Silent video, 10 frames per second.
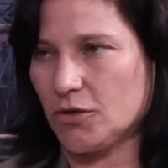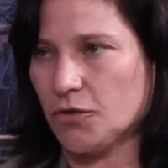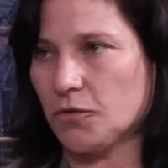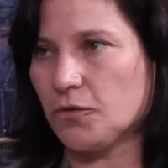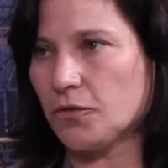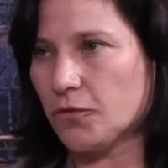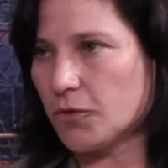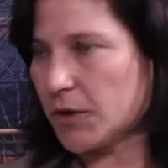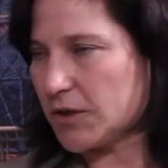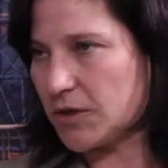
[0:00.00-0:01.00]
You could, for
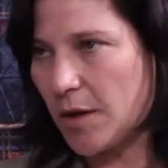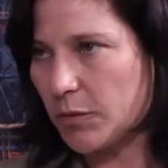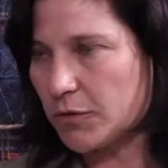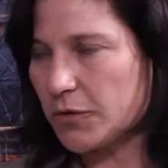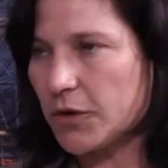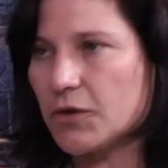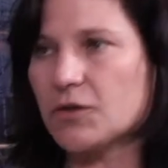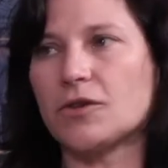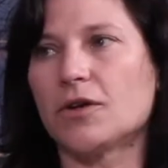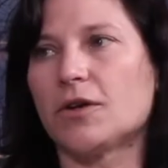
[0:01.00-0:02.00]
example, focus
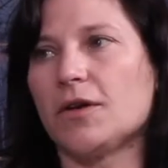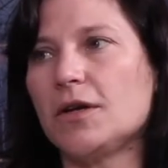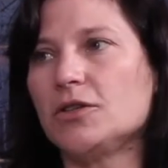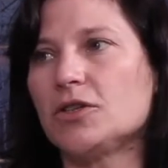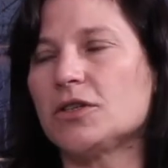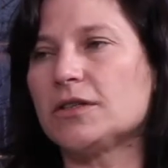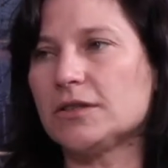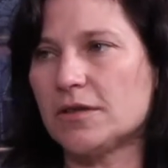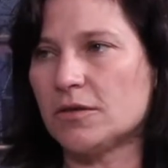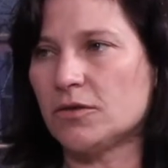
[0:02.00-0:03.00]
on just
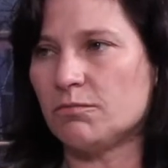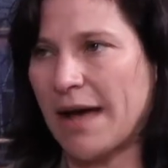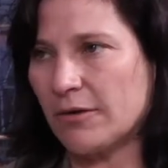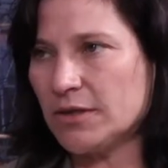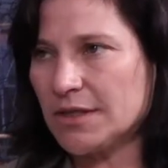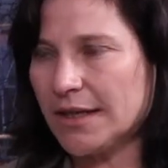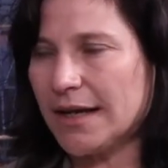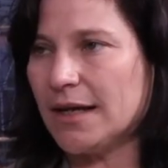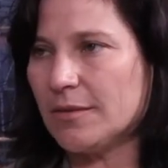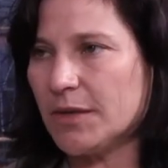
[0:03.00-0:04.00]
the mounting
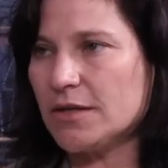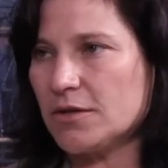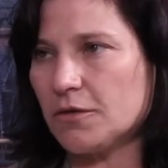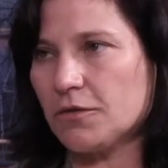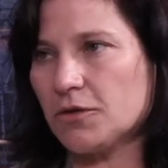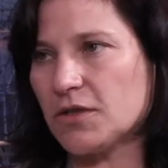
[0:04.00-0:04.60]
elements, if you say